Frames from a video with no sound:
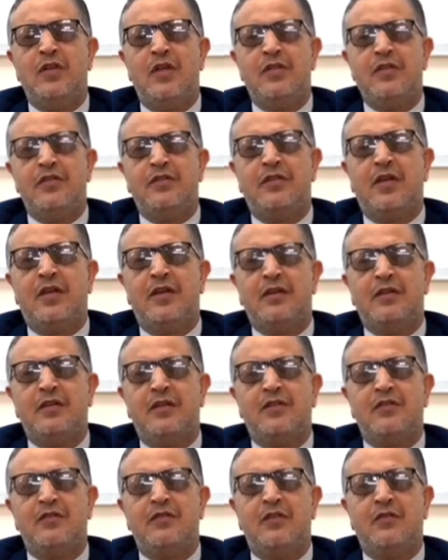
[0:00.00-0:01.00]
has this
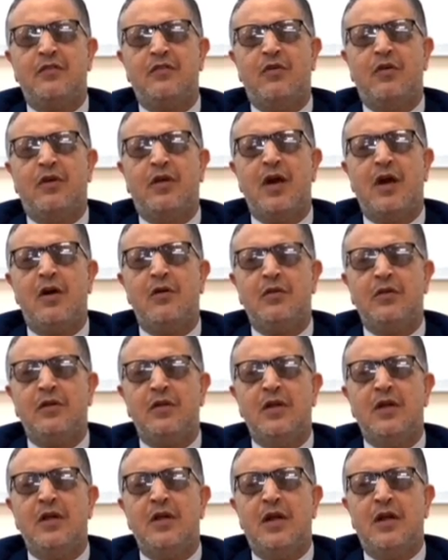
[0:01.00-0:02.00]
characteristic for
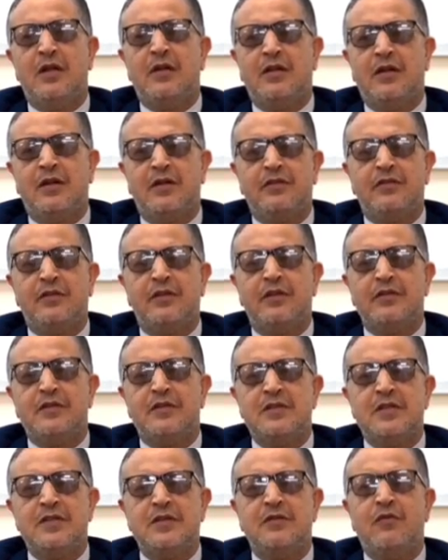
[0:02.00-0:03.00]
gout and
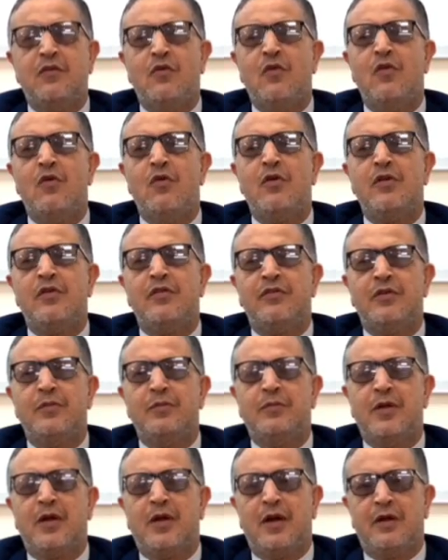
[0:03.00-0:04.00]
characteristic for
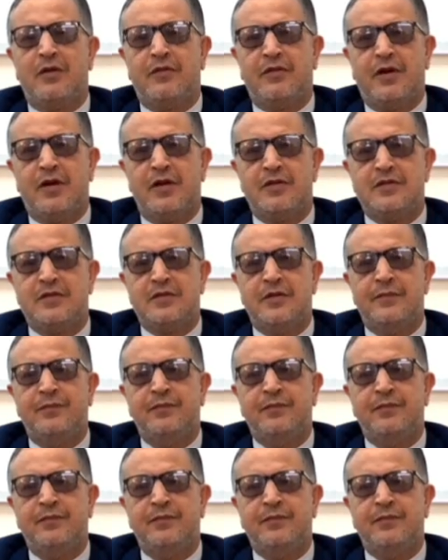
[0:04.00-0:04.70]
septic arthritis.